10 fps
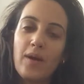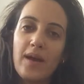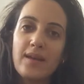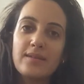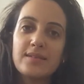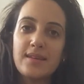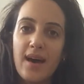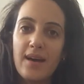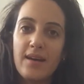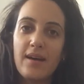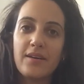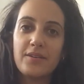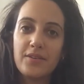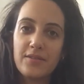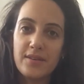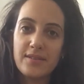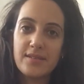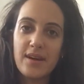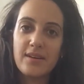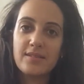Inside our
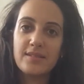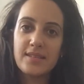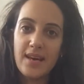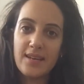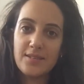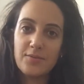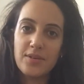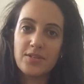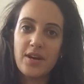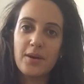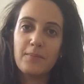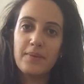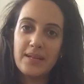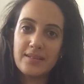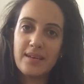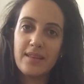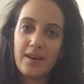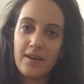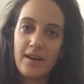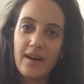uterus are cells which are building
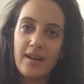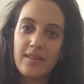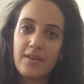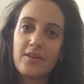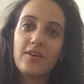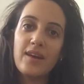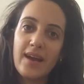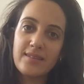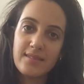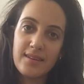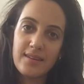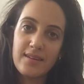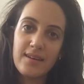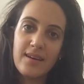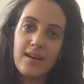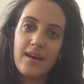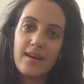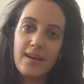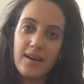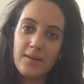there, and they're collecting
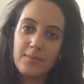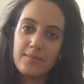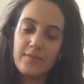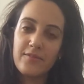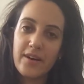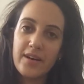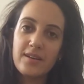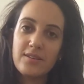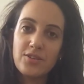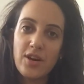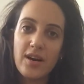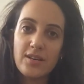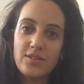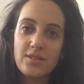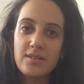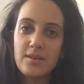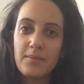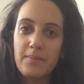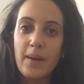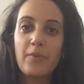very charged
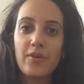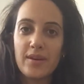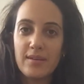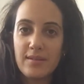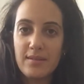memory,